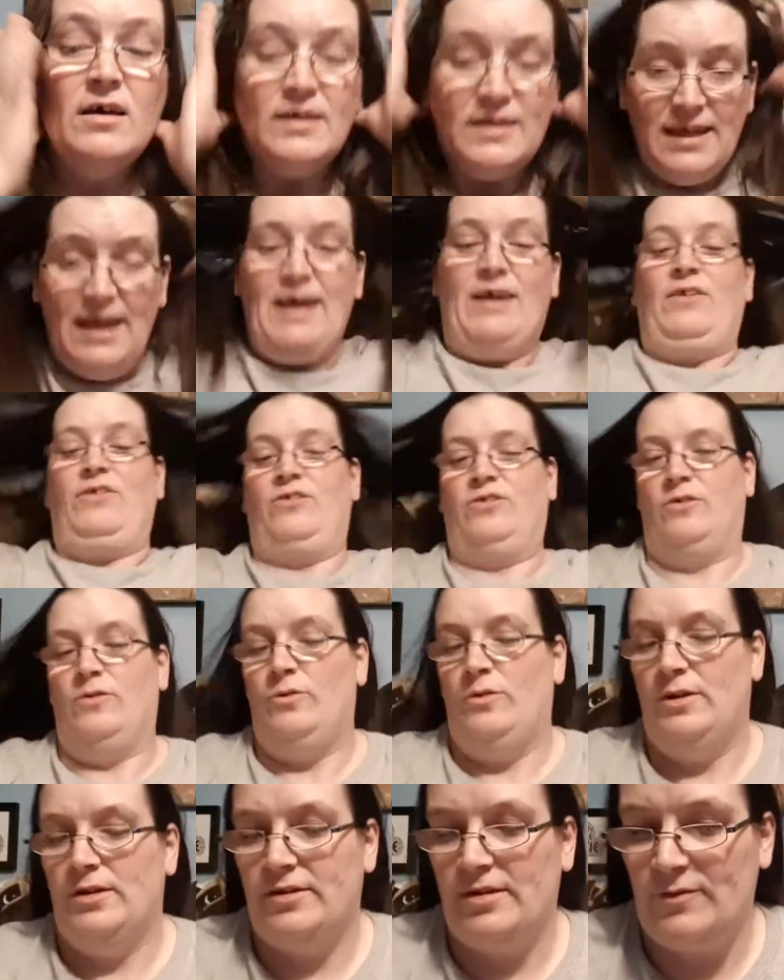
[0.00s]
Yeah, so
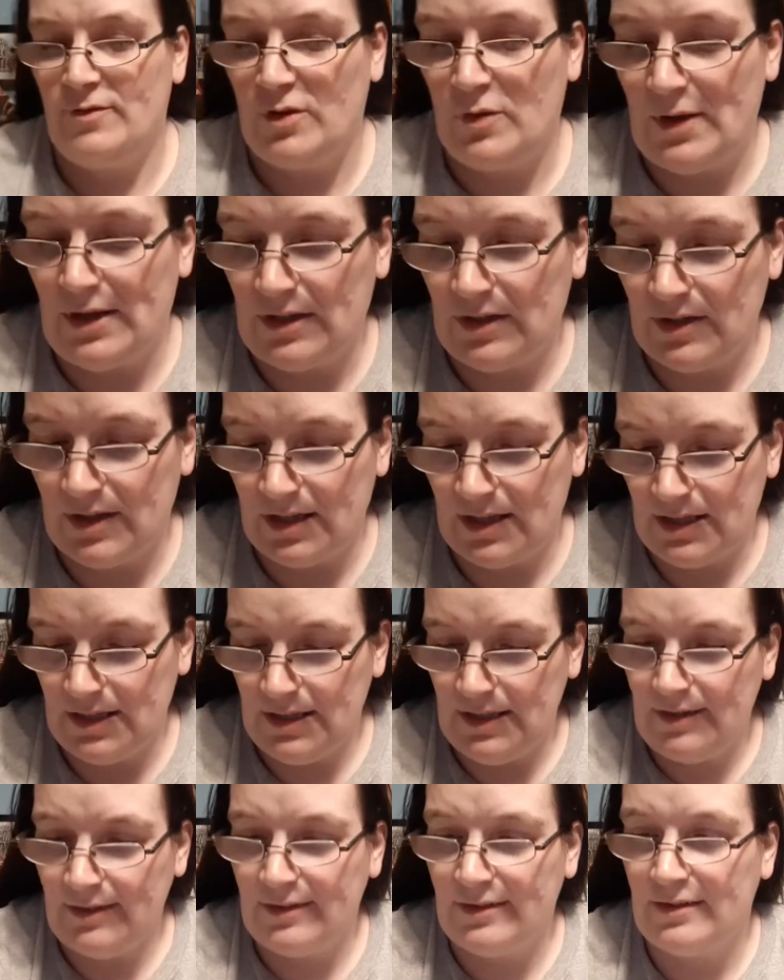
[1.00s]
let's have a quick look at
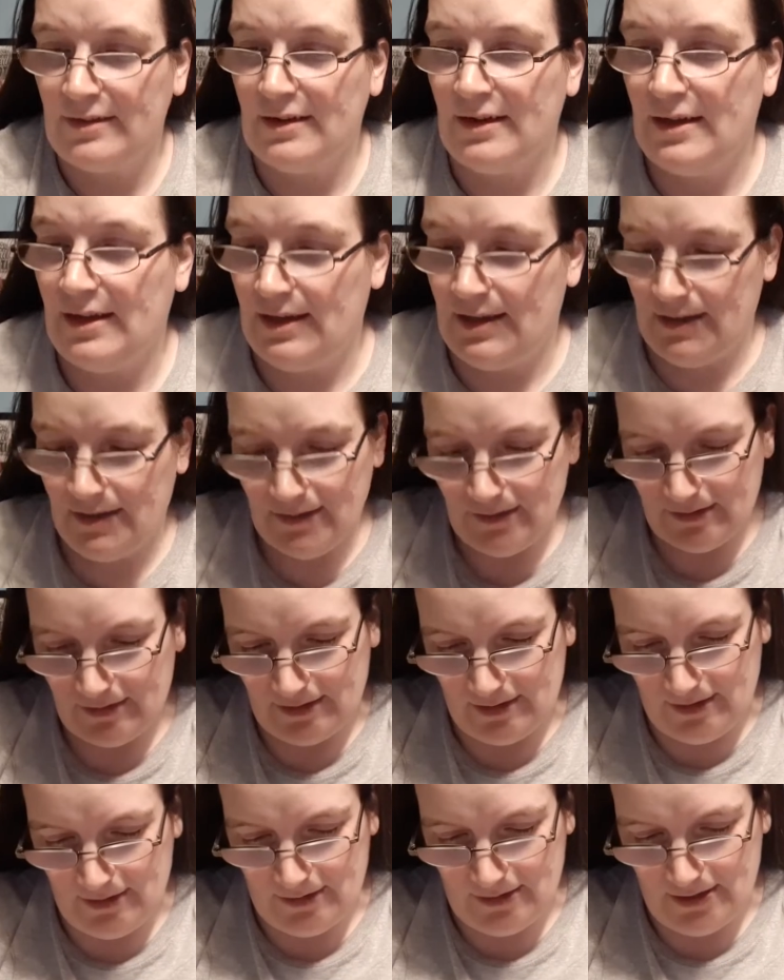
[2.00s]
this and
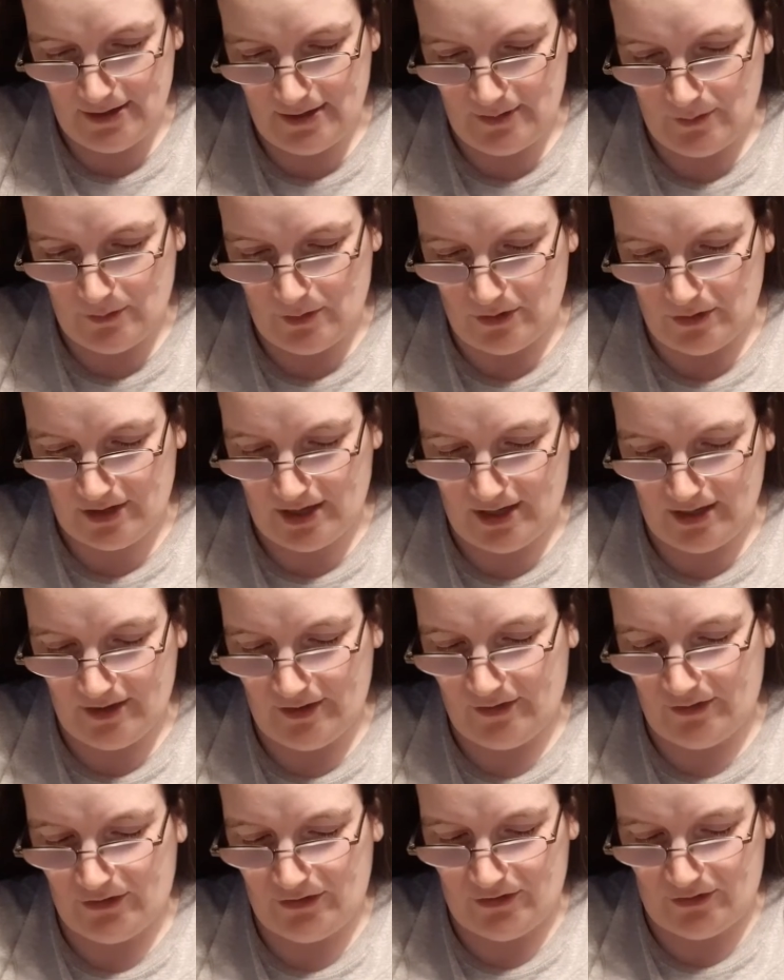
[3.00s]
see what colour
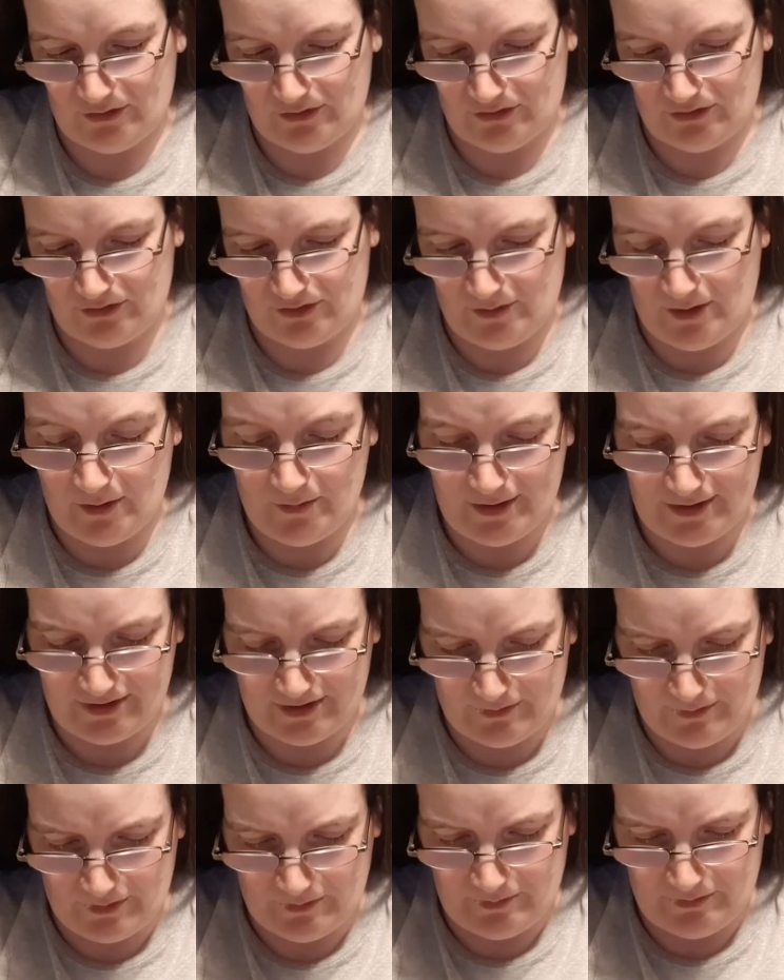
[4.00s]
the socks should... Oh,
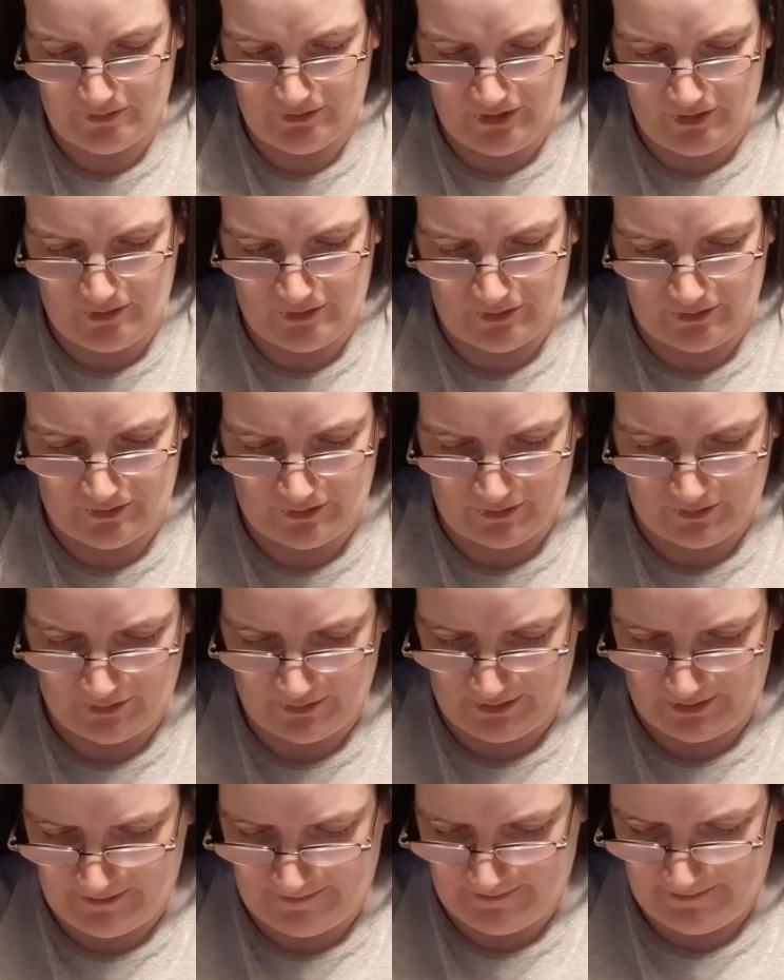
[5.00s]
actually, I won't show the socks,
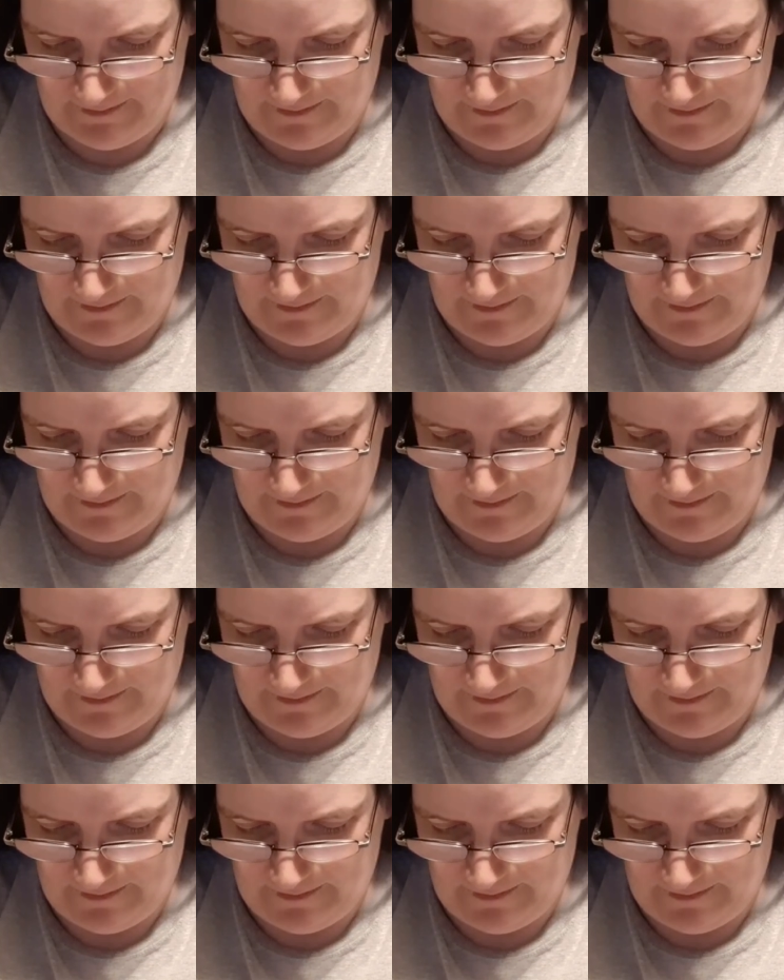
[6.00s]
will it?